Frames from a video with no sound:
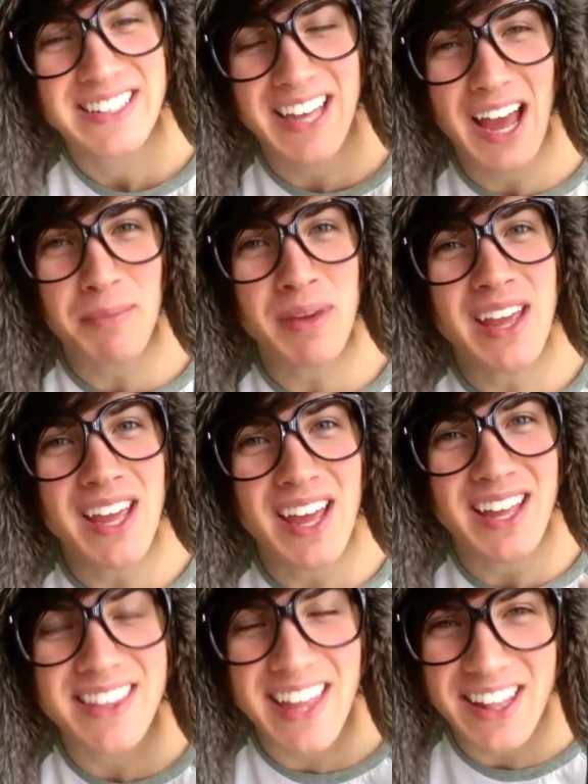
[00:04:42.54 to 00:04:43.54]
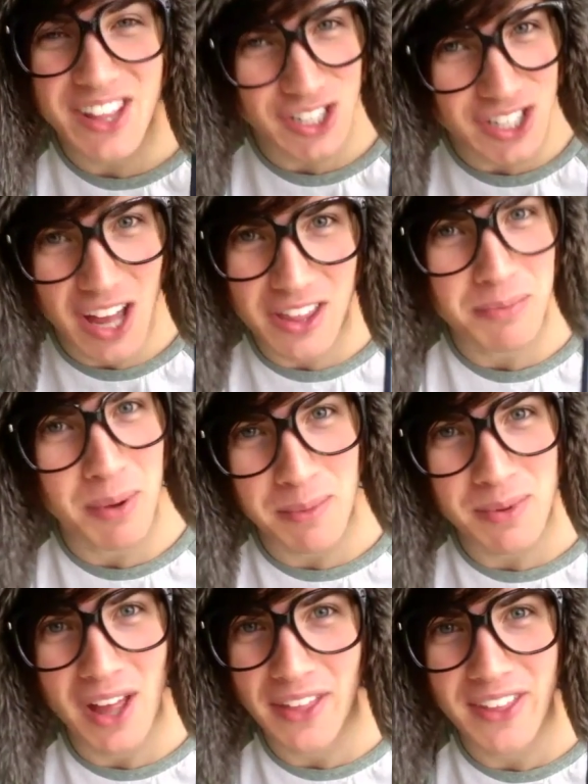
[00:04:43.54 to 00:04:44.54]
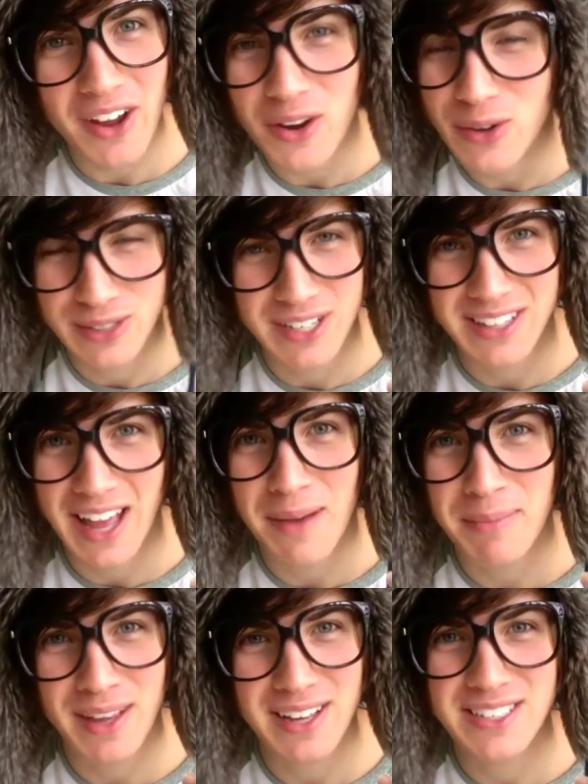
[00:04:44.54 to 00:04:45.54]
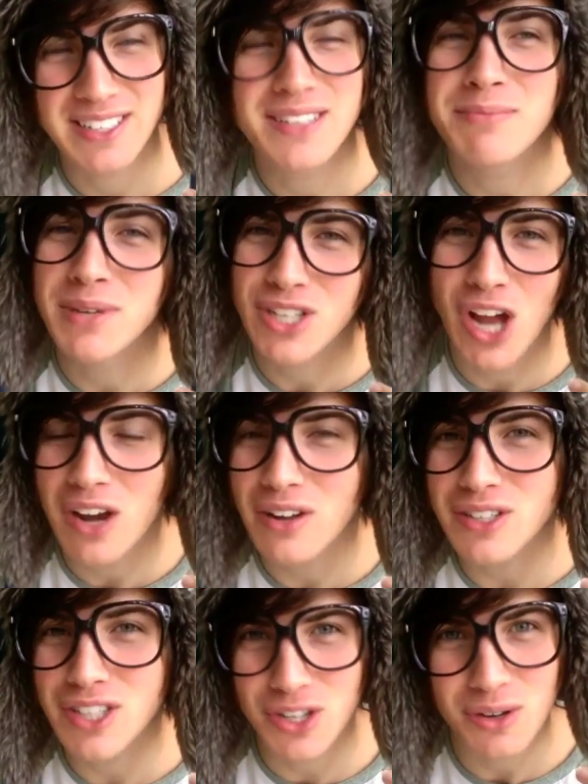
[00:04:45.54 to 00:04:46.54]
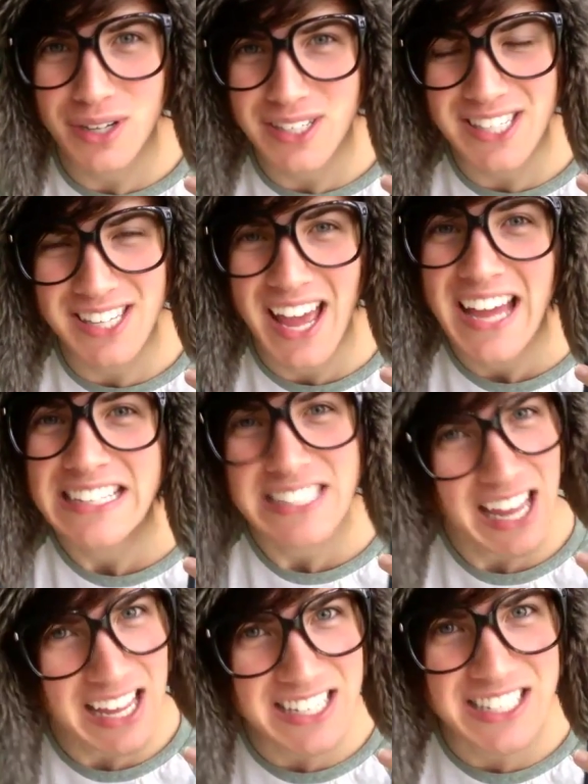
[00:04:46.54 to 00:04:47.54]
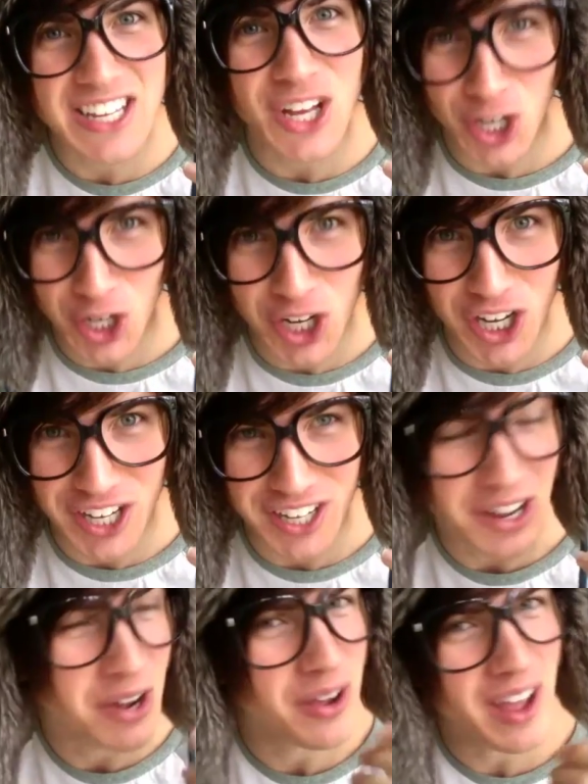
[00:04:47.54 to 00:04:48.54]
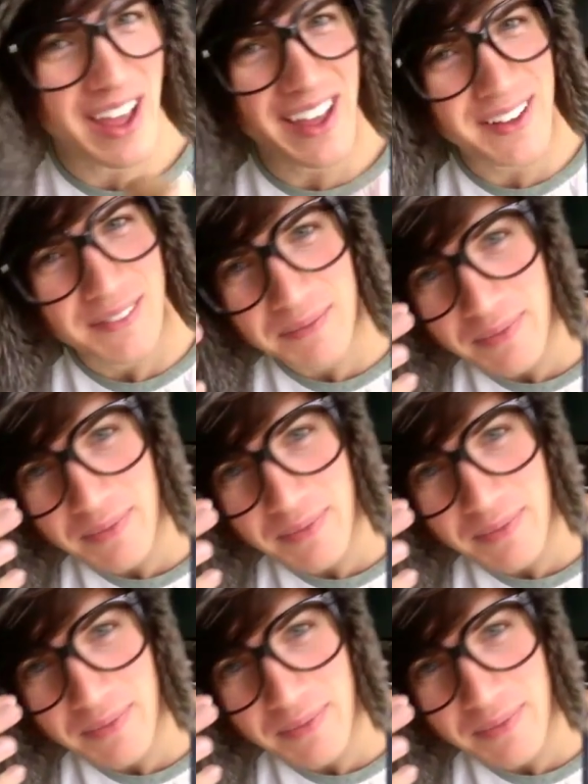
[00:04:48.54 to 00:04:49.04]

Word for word: Tell me that there's other people out there who did that, because the McDonald's toys taste good, okay?